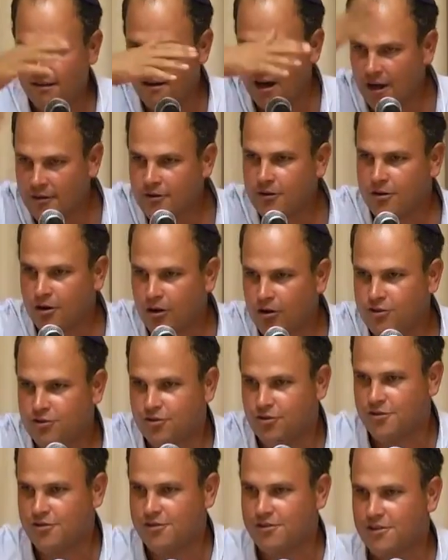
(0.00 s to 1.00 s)
other
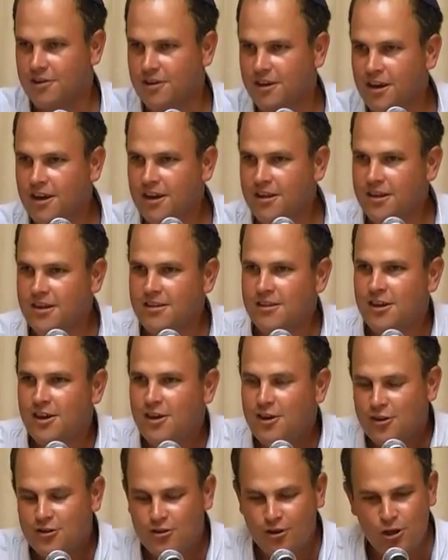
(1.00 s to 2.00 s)
cultures, says,
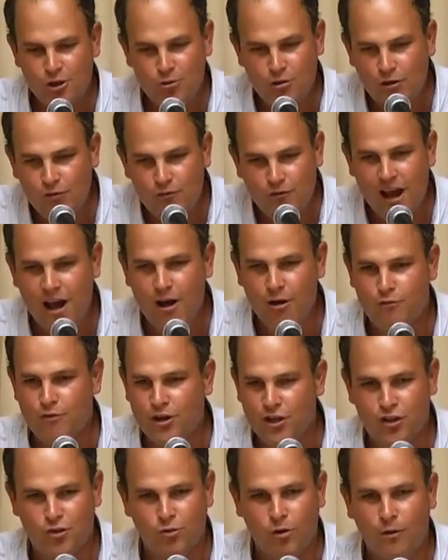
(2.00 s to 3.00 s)
so you do a
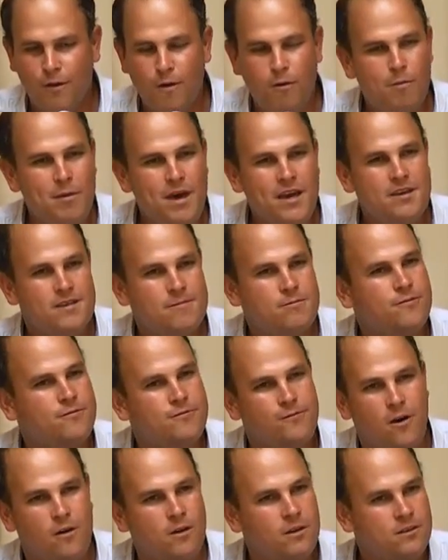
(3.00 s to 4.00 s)
ritual that will make someone
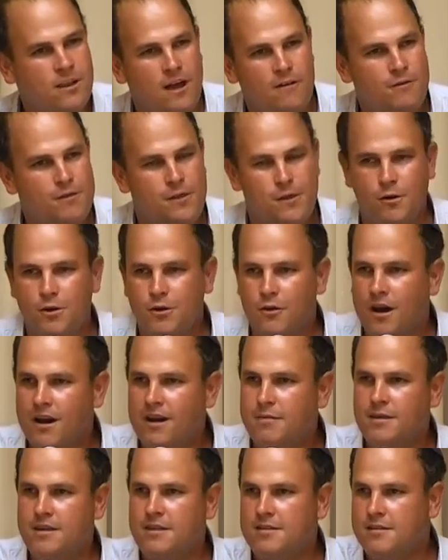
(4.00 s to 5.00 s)
fall in love with you, your
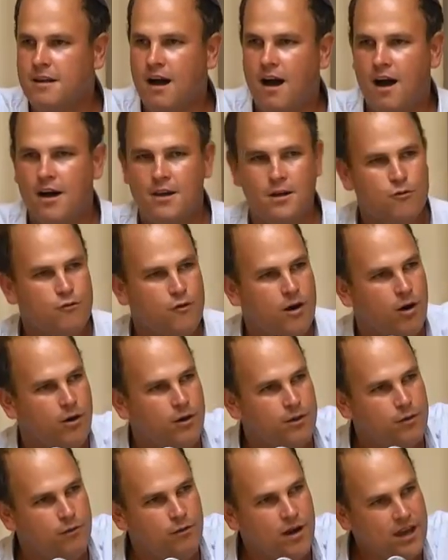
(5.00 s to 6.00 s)
enemies die,
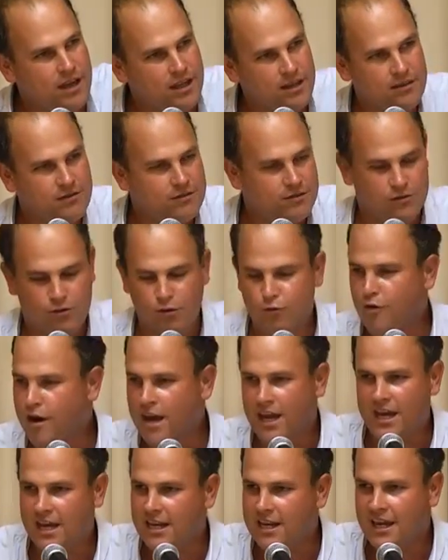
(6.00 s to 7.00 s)
or the rain to
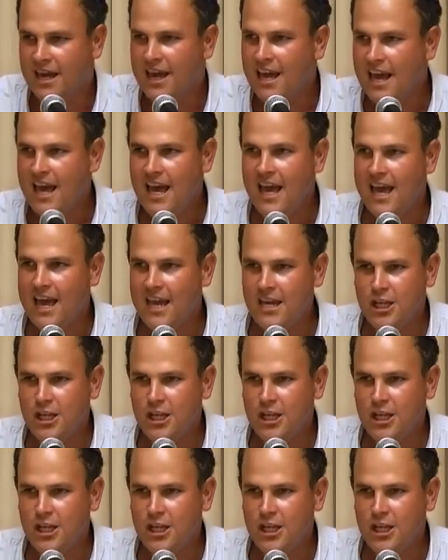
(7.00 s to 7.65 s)
rain, and